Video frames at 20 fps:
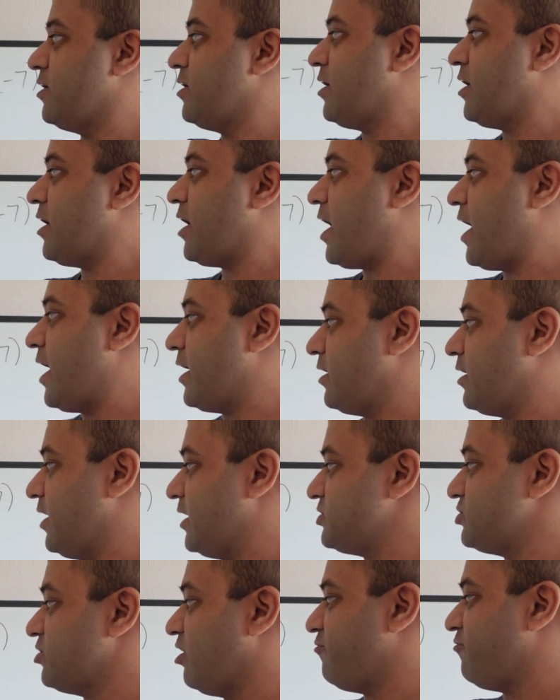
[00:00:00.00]
And let's
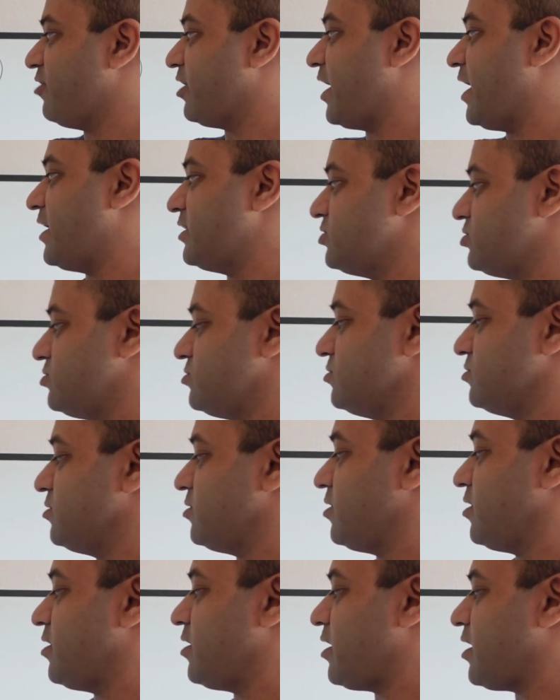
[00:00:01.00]
not forget
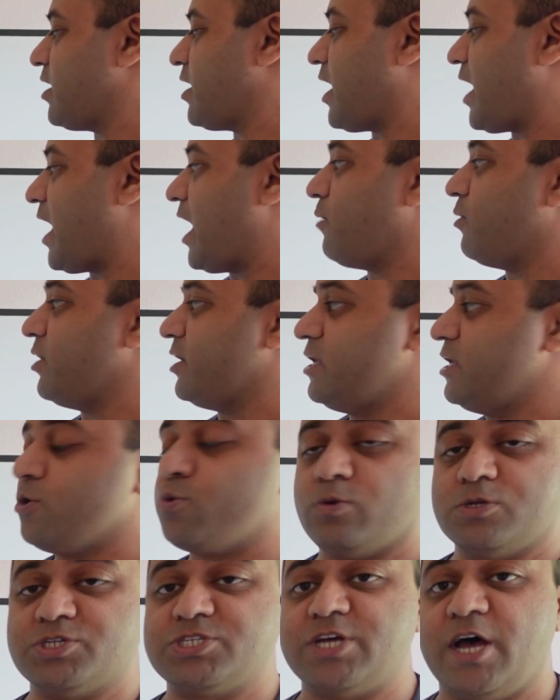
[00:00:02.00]
our equal
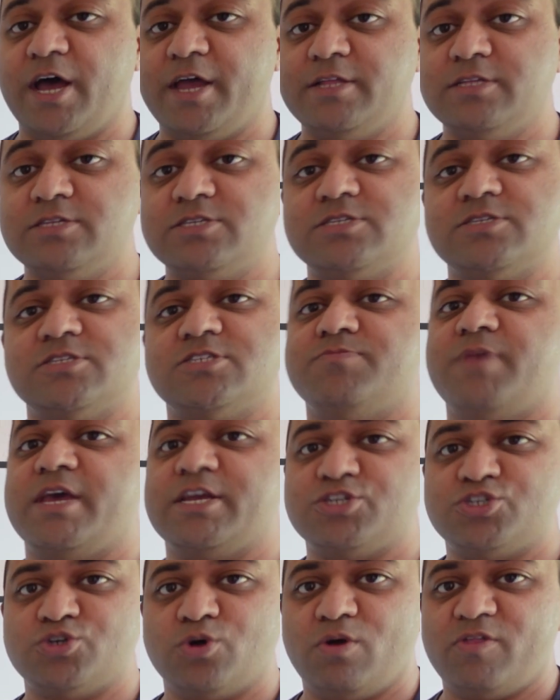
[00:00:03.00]
signs to make
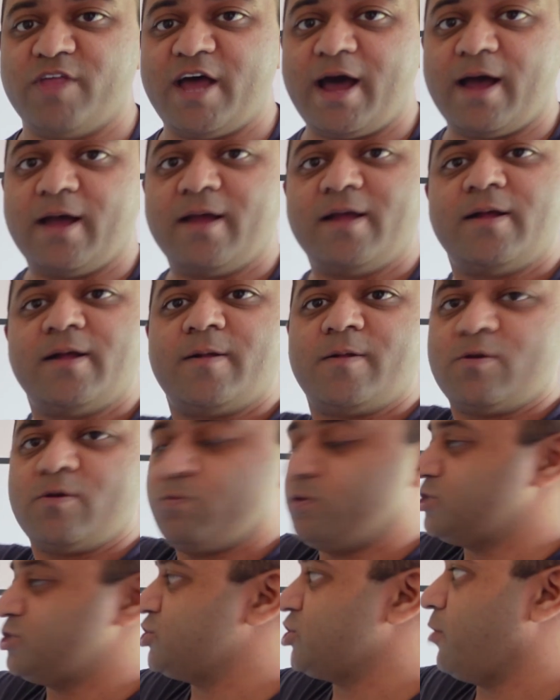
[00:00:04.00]
sure that we're
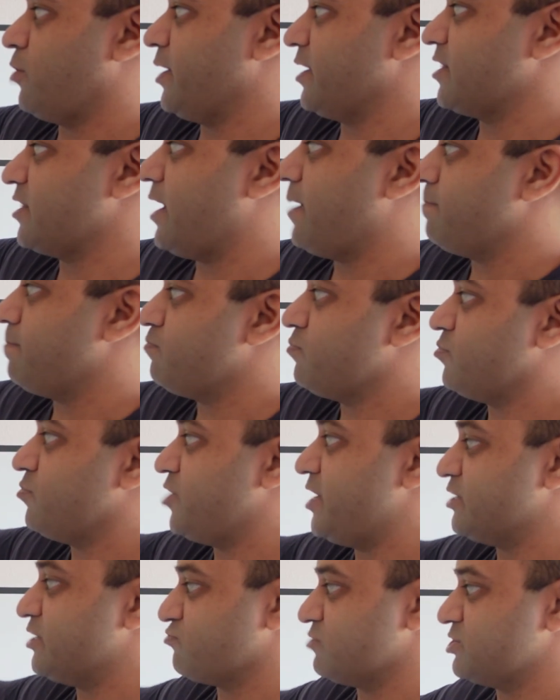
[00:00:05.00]
showing that these
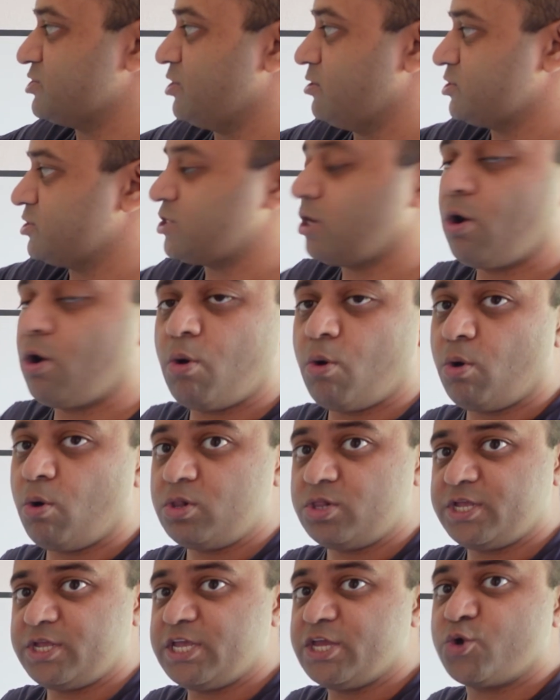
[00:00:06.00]
results are all
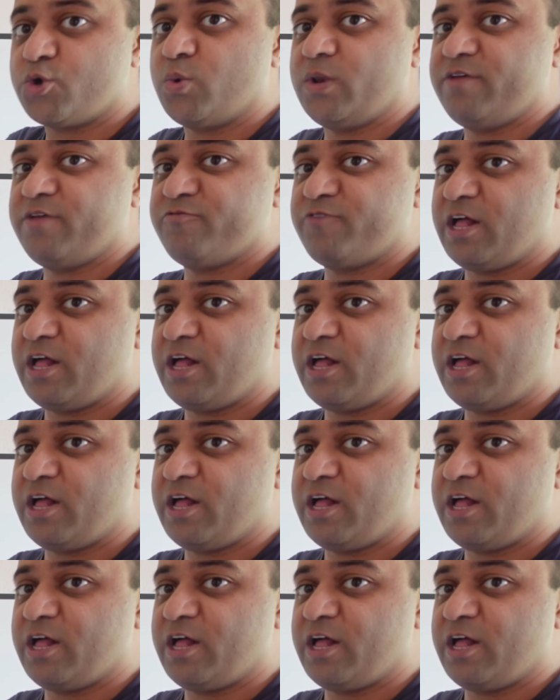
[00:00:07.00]
equal in value.